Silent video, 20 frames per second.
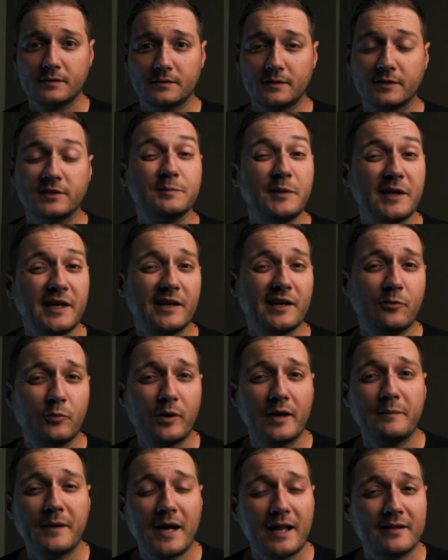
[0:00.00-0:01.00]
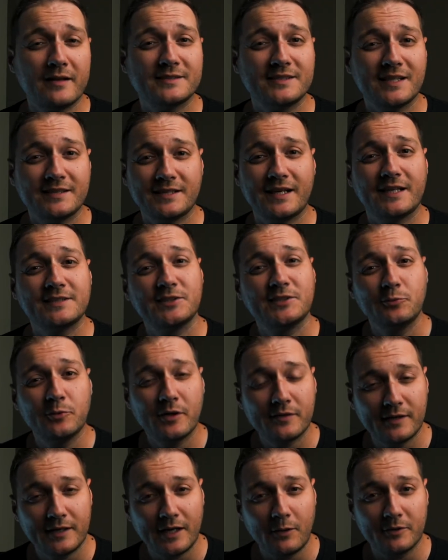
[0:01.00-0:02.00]
So speaking of white balance, that's actually
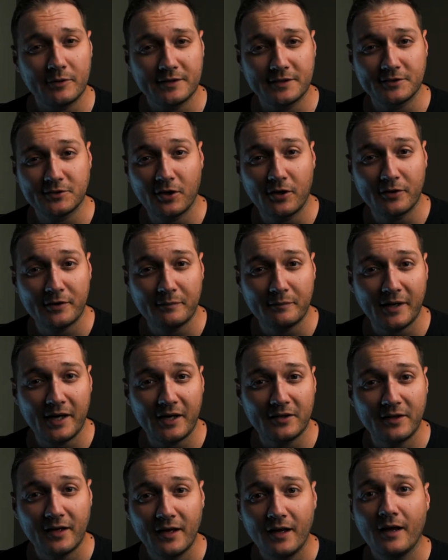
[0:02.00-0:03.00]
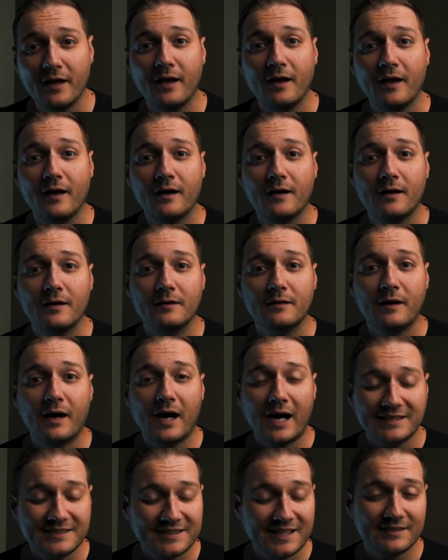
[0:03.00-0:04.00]
one thing I wanted to talk about.
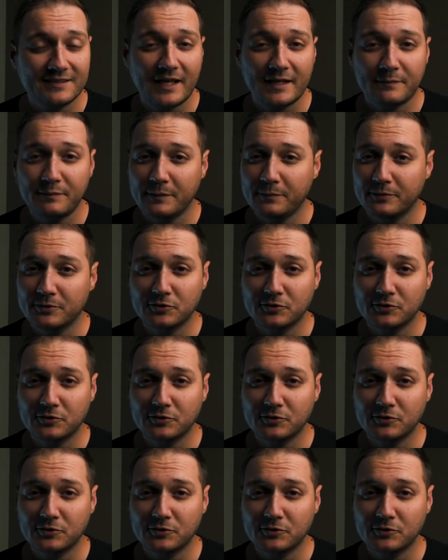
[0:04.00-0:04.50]
I see a lot of people